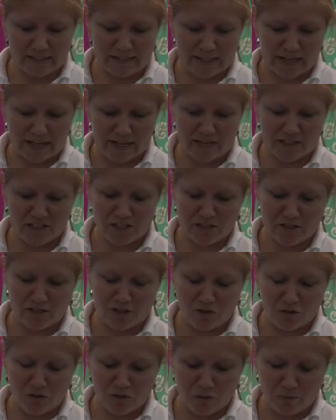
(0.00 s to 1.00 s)
stage, in the
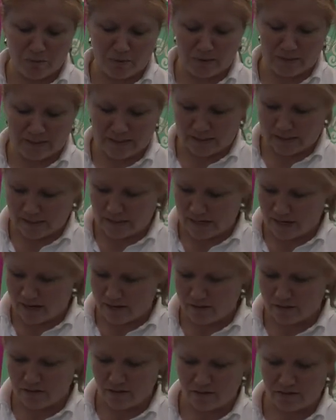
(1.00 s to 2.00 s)
newborn
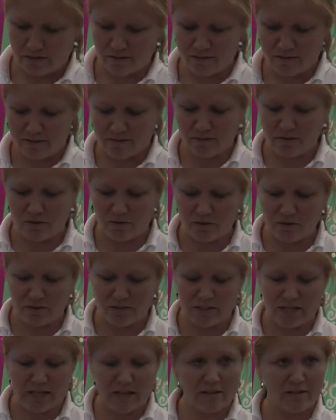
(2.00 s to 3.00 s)
stage, you
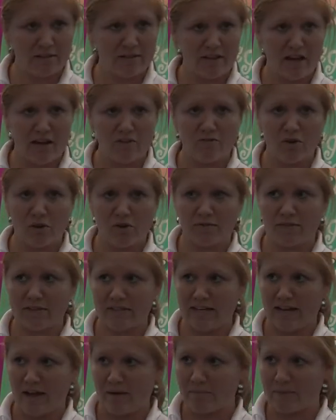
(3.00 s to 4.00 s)
use the inside row of
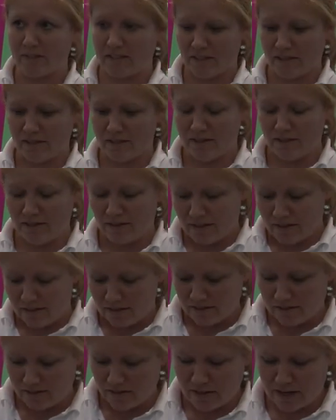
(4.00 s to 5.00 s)
snaps.
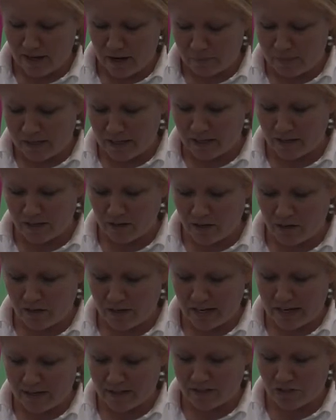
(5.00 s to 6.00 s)
So the nappy can go
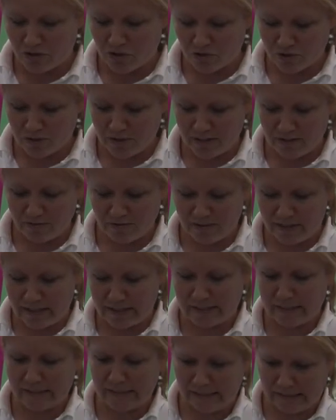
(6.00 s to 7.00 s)
down to truly fit
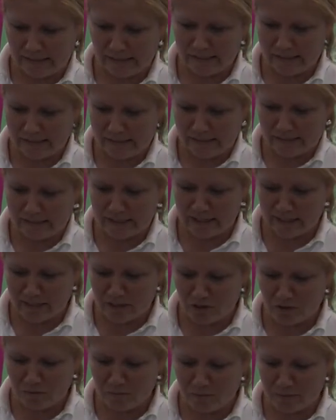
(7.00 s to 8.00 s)
teeny tiny
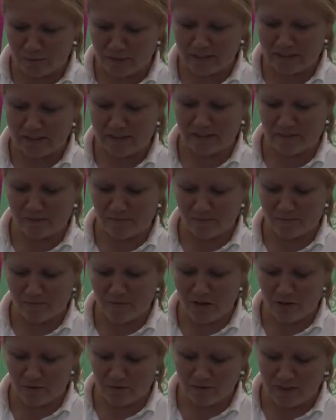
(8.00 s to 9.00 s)
newborns.
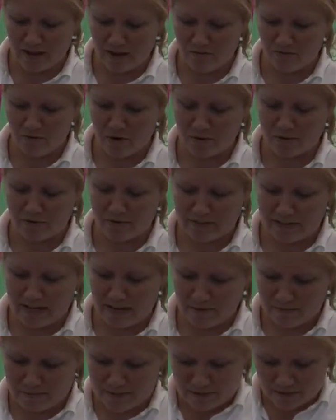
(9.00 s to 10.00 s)
We use that row of
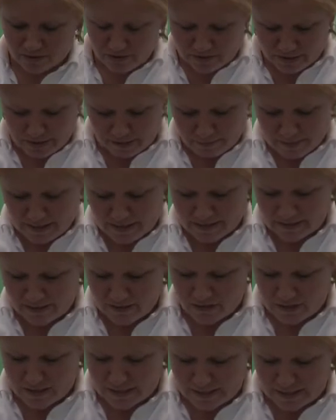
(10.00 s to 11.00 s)
snaps. I'll do it up here
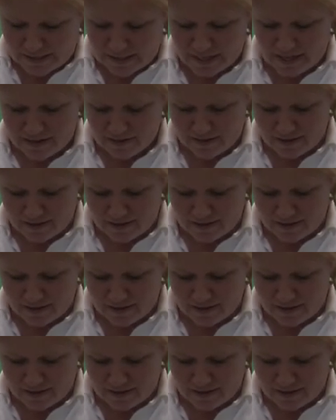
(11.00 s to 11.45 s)
so you can see.